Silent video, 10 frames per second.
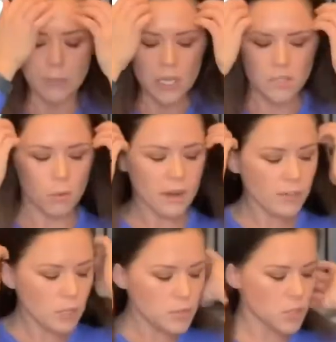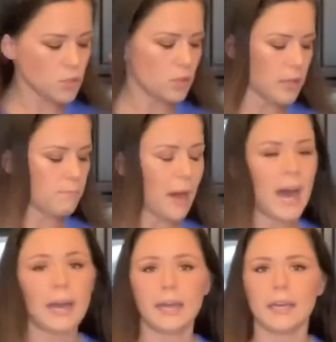So whatever you do, you can
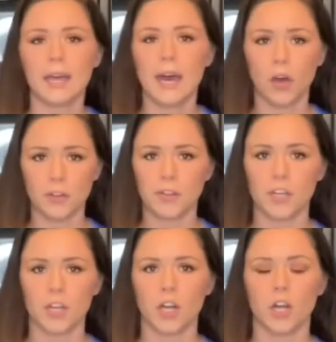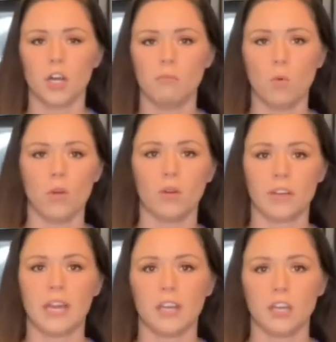buy healthier, more
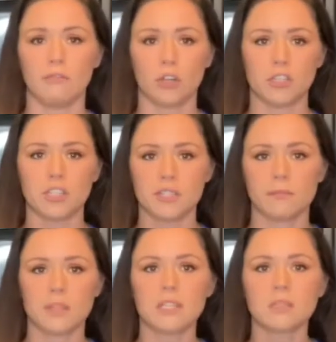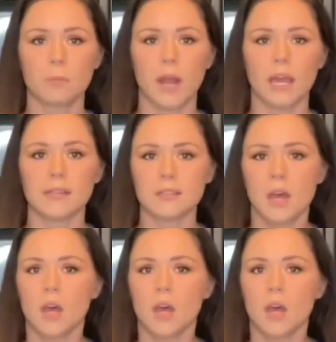organic versions of these sprays.